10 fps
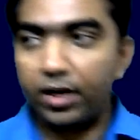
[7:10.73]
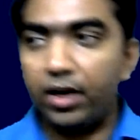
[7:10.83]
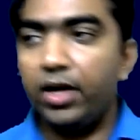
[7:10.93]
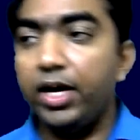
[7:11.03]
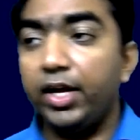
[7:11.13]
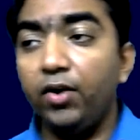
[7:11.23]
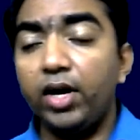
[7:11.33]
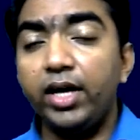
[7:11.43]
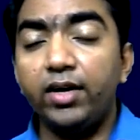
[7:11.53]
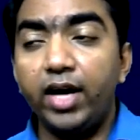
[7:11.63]
In a
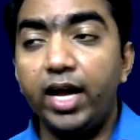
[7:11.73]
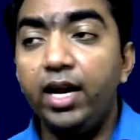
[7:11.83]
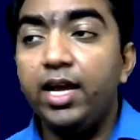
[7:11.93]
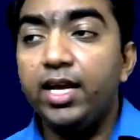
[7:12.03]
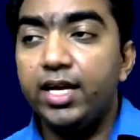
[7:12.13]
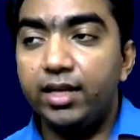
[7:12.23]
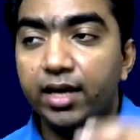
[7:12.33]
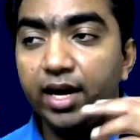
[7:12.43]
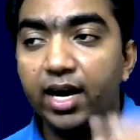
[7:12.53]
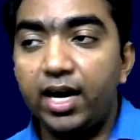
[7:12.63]
curative line,
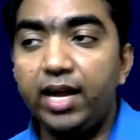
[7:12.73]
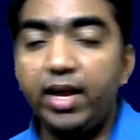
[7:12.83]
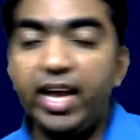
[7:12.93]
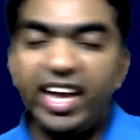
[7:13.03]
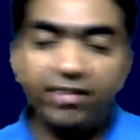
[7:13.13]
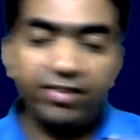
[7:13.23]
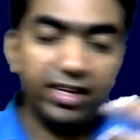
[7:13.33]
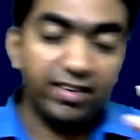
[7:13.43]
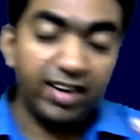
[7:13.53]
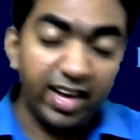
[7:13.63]
if it is
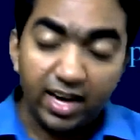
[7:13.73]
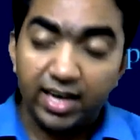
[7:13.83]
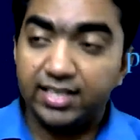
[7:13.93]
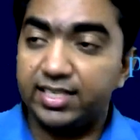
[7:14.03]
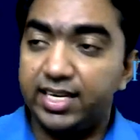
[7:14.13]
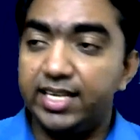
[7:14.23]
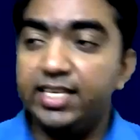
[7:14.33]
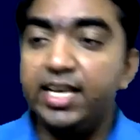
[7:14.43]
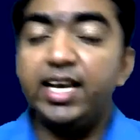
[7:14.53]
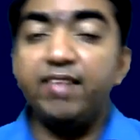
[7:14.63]
an early stage,
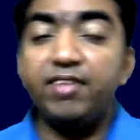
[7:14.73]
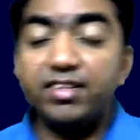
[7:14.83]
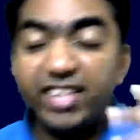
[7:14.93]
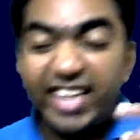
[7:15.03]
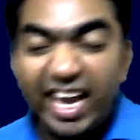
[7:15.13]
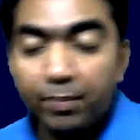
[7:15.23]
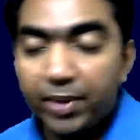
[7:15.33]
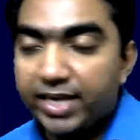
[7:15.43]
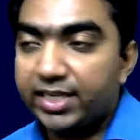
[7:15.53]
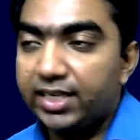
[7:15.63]
if it is a young
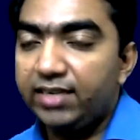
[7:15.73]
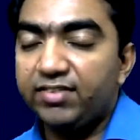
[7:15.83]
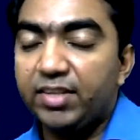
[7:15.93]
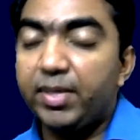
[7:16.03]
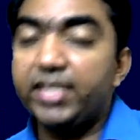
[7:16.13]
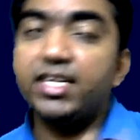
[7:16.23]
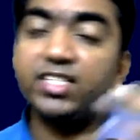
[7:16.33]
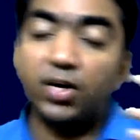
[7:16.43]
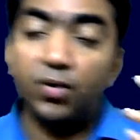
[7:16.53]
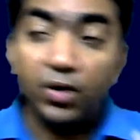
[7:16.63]
patient, if the patient has a
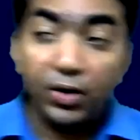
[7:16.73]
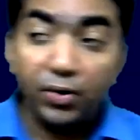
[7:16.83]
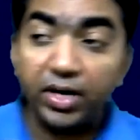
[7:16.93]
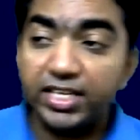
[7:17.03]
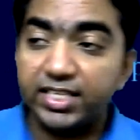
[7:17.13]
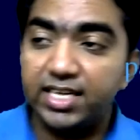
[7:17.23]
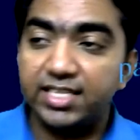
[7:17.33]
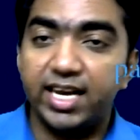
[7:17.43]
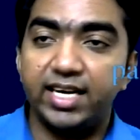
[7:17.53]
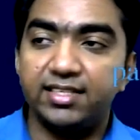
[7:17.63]
good nutritional
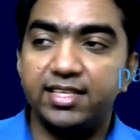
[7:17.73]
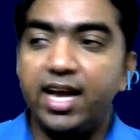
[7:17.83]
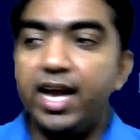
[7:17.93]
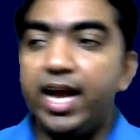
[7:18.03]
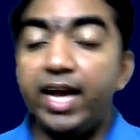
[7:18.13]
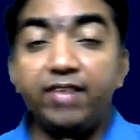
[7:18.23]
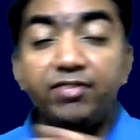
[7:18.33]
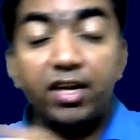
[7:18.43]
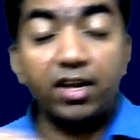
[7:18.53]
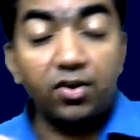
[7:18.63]
status, and if there
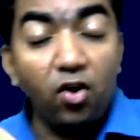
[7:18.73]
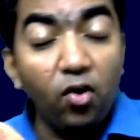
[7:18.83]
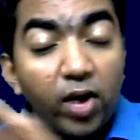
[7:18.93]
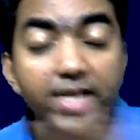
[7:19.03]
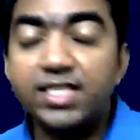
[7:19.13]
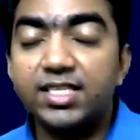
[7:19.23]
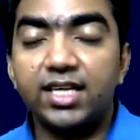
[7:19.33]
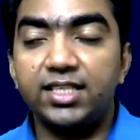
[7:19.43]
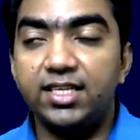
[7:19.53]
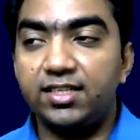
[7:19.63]
are no vital
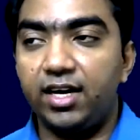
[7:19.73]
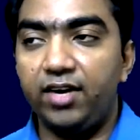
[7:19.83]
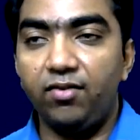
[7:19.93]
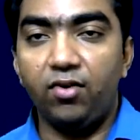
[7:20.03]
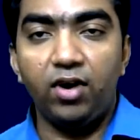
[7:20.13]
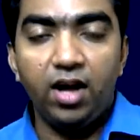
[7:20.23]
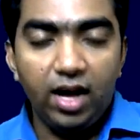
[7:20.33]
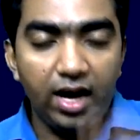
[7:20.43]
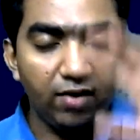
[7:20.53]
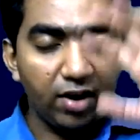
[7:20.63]
structures are involved,
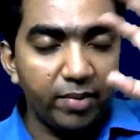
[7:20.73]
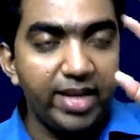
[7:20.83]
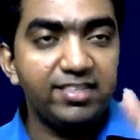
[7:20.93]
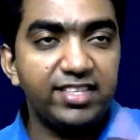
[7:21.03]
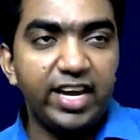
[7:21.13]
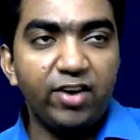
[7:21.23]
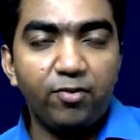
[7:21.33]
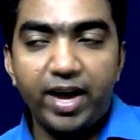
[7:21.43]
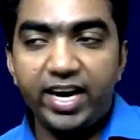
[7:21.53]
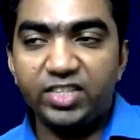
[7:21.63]
our mainstay of
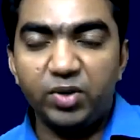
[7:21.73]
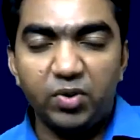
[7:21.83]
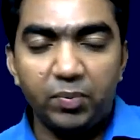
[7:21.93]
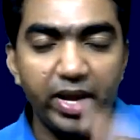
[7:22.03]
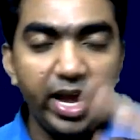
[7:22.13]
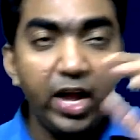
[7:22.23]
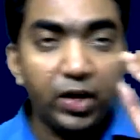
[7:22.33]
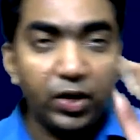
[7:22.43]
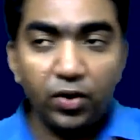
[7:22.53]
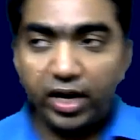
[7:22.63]
management will be a
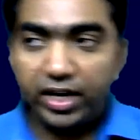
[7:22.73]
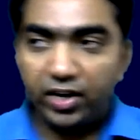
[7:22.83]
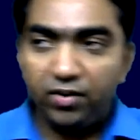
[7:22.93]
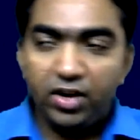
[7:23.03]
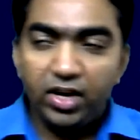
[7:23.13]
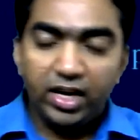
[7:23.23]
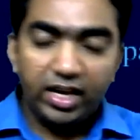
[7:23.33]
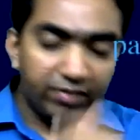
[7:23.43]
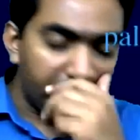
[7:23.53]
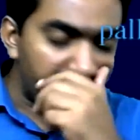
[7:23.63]
curative. If
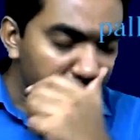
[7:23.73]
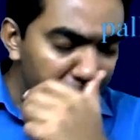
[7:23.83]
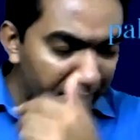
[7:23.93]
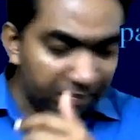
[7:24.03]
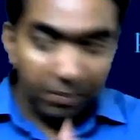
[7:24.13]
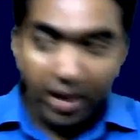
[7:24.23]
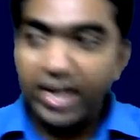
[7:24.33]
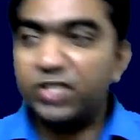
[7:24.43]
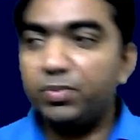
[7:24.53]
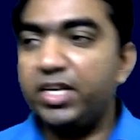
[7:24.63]
the
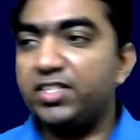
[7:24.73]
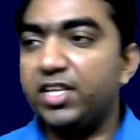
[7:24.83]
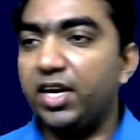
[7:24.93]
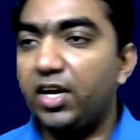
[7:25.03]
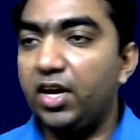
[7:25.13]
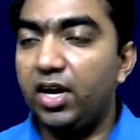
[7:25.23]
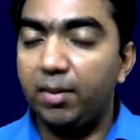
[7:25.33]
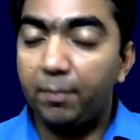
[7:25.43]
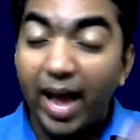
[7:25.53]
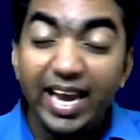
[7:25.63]
management is a
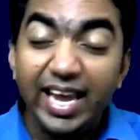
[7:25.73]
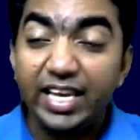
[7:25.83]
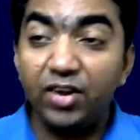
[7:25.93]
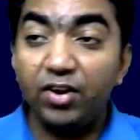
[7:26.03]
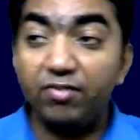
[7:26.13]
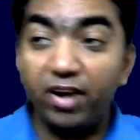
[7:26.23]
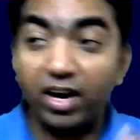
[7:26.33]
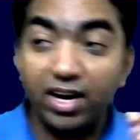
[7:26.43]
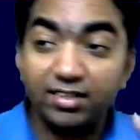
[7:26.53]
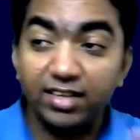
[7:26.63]
palliative,
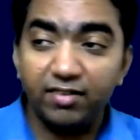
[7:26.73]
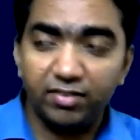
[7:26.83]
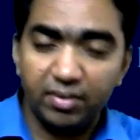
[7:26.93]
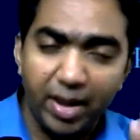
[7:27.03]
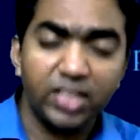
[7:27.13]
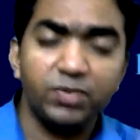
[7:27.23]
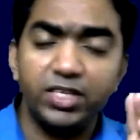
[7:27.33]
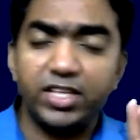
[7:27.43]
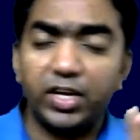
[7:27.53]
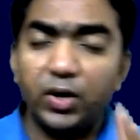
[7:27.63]
if the management is
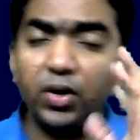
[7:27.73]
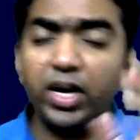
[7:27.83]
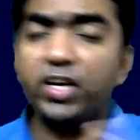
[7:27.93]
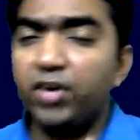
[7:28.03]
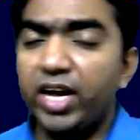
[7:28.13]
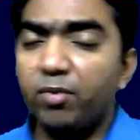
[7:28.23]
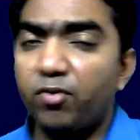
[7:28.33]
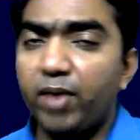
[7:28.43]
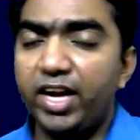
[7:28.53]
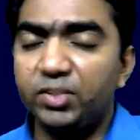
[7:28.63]
a curative type of
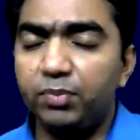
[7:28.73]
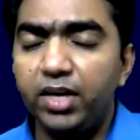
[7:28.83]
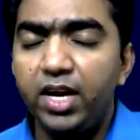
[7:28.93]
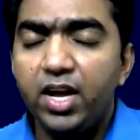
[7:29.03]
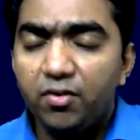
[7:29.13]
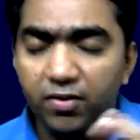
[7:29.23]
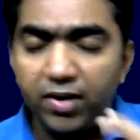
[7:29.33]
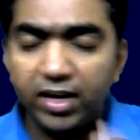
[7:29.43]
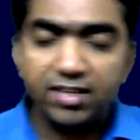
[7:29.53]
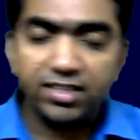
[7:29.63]
management, we will
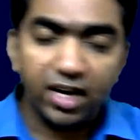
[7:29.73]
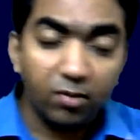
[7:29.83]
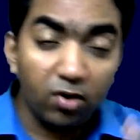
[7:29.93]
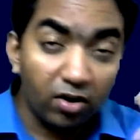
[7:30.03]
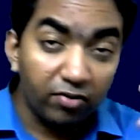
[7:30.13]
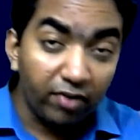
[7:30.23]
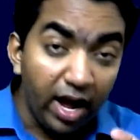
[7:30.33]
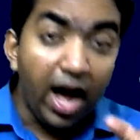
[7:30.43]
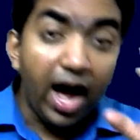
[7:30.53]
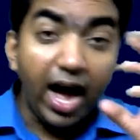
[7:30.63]
consider more of an
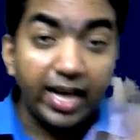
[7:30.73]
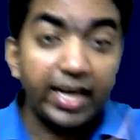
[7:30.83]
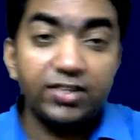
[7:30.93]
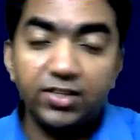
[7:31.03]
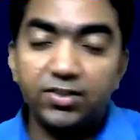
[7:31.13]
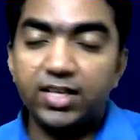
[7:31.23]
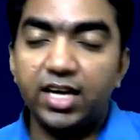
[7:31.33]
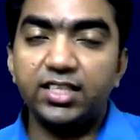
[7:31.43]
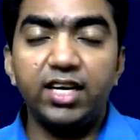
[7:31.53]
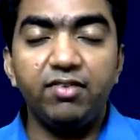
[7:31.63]
aggressive
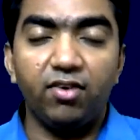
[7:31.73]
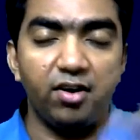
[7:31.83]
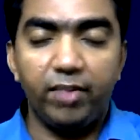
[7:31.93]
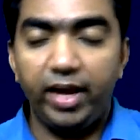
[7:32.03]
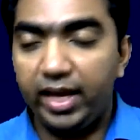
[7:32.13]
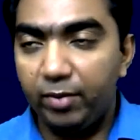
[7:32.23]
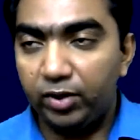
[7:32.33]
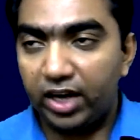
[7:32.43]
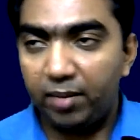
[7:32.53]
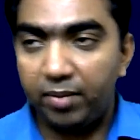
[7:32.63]
surgery followed by
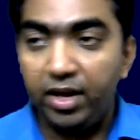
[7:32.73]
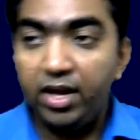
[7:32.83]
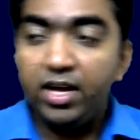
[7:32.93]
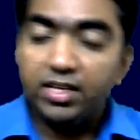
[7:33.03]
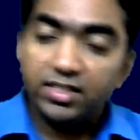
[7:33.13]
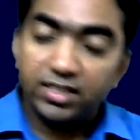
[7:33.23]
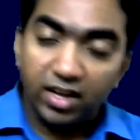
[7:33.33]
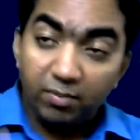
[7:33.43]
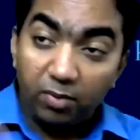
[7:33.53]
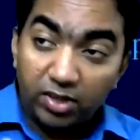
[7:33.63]
chemotherapy. So,
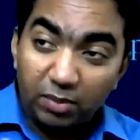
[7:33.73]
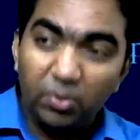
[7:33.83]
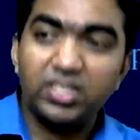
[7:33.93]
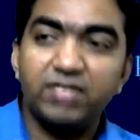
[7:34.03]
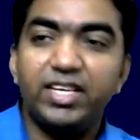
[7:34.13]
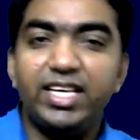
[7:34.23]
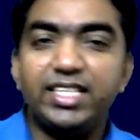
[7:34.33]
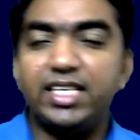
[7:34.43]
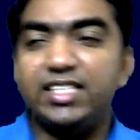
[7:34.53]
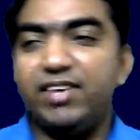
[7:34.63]
suppose if the lesion
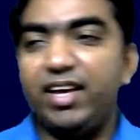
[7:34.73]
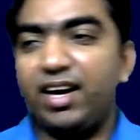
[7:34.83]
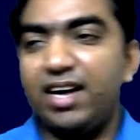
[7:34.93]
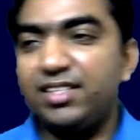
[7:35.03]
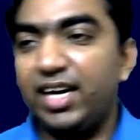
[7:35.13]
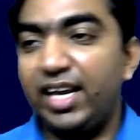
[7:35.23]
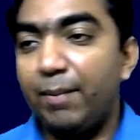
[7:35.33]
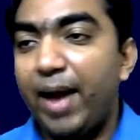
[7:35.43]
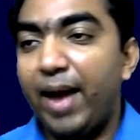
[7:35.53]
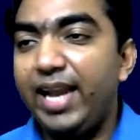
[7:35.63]
is, we are considering a
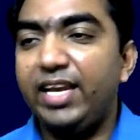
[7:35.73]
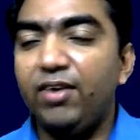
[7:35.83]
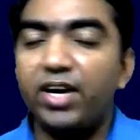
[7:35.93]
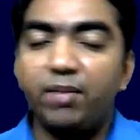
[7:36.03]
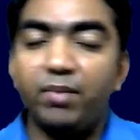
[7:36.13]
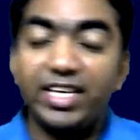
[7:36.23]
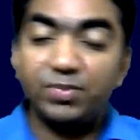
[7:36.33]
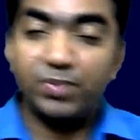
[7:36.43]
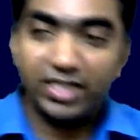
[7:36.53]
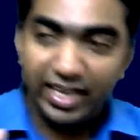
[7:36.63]
palliative treatment,
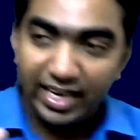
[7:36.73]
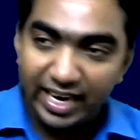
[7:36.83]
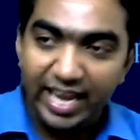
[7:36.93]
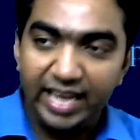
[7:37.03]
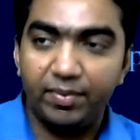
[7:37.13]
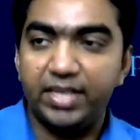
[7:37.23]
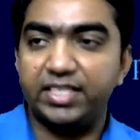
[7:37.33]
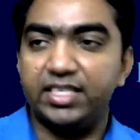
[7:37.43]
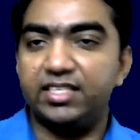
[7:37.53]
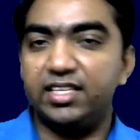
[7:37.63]
especially in late
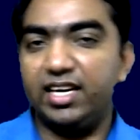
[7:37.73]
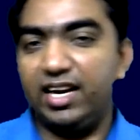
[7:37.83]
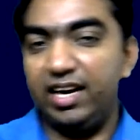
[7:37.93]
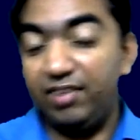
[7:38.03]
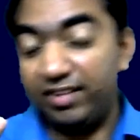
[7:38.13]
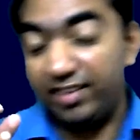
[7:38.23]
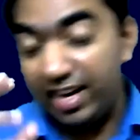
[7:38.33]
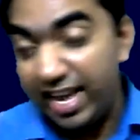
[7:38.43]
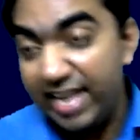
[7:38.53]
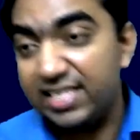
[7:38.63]
patients, if it is in a
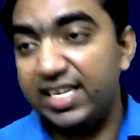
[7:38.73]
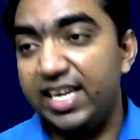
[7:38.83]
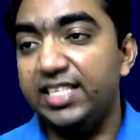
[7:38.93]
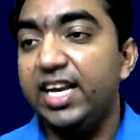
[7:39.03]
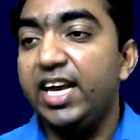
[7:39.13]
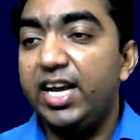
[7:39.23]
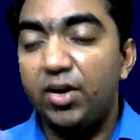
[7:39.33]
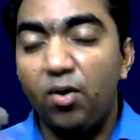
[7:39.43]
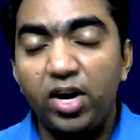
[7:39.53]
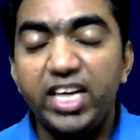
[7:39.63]
late stage, in
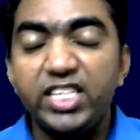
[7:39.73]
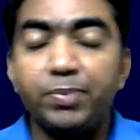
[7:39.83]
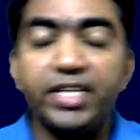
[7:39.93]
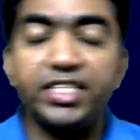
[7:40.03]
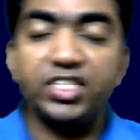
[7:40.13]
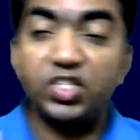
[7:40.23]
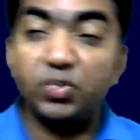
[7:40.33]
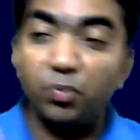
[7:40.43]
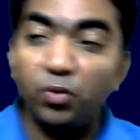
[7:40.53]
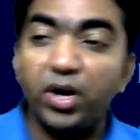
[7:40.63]
old age patients,
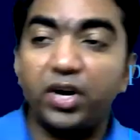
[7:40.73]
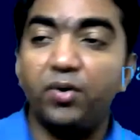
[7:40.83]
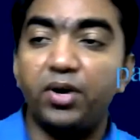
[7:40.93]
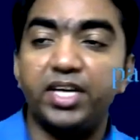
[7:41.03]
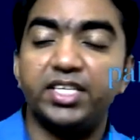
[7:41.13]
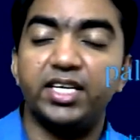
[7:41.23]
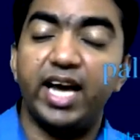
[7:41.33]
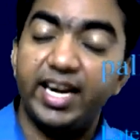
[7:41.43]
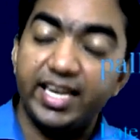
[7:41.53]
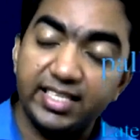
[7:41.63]
poor nutrition and
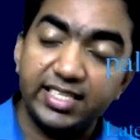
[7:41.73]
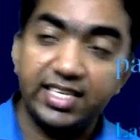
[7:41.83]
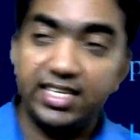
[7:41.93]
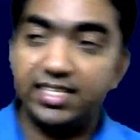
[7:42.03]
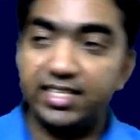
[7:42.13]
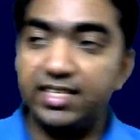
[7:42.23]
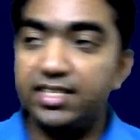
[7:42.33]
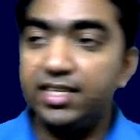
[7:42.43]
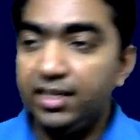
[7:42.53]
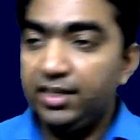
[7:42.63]
distant disease,
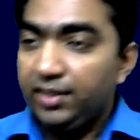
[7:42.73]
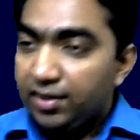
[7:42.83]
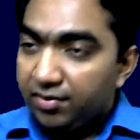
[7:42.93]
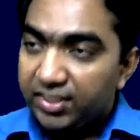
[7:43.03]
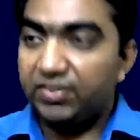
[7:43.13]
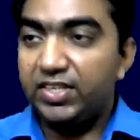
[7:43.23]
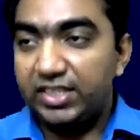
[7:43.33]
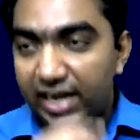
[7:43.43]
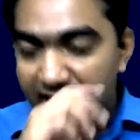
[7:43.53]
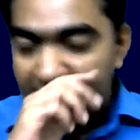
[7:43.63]
we shall
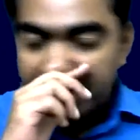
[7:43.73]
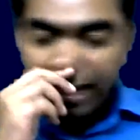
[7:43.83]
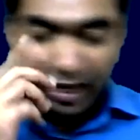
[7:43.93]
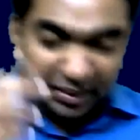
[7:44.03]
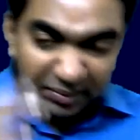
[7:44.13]
consider.